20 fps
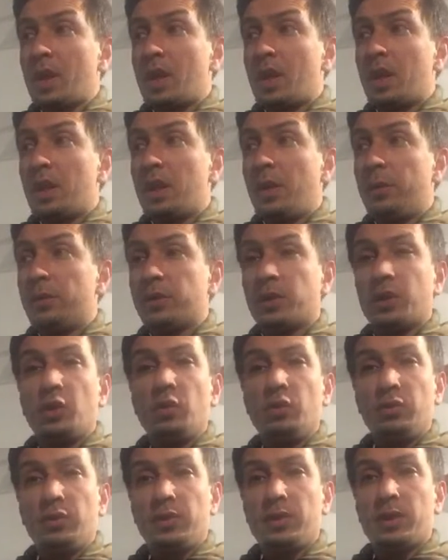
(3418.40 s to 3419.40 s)
there is a
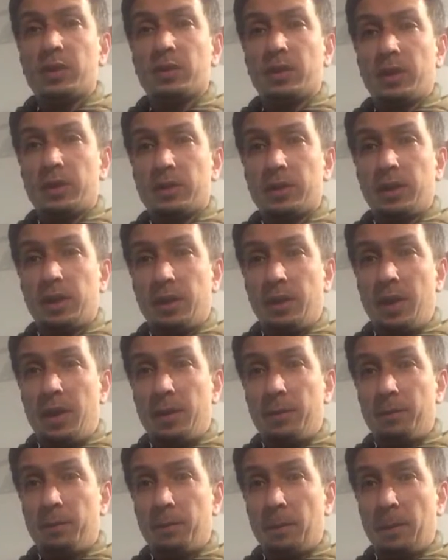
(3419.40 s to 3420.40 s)
huge physics lesson in that.
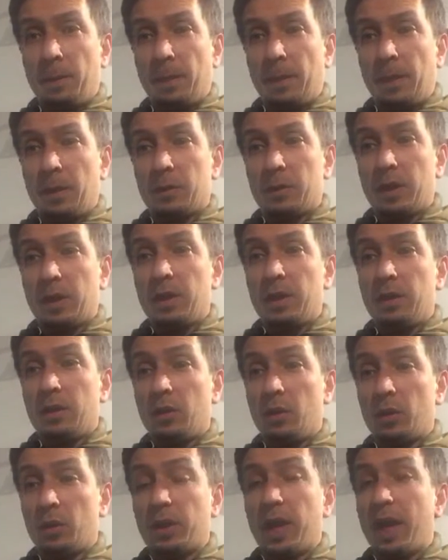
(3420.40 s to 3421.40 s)
Okay,
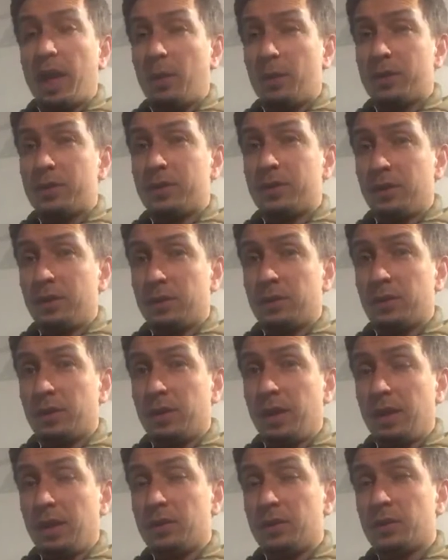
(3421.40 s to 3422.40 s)
look at how a cistern
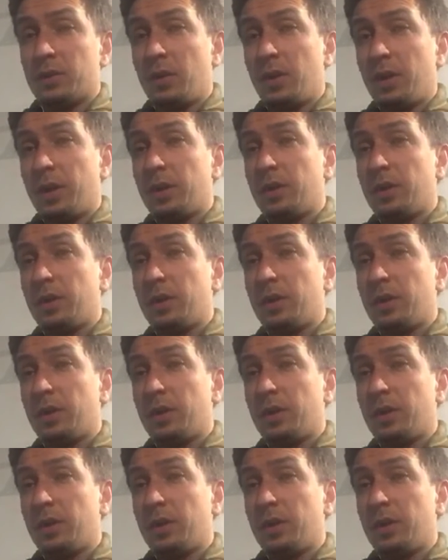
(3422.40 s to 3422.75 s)
inside,